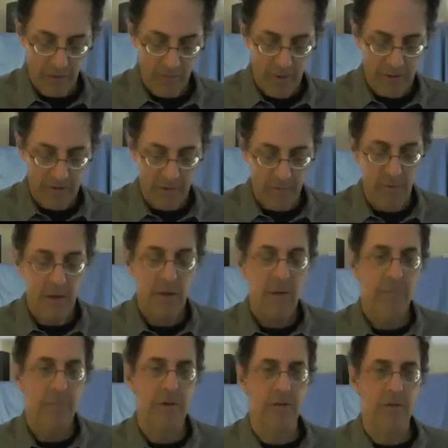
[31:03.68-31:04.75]
momentum
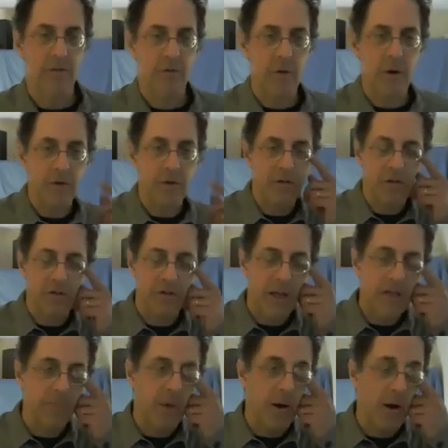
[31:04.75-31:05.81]
is the square root of 6
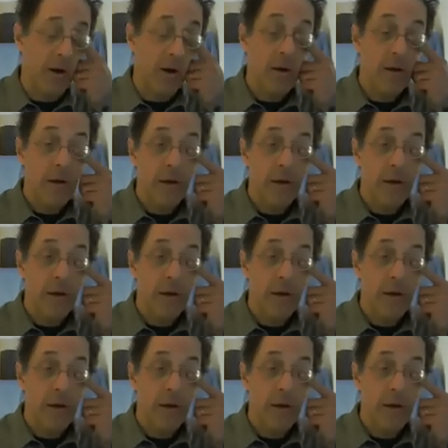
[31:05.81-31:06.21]
h bar.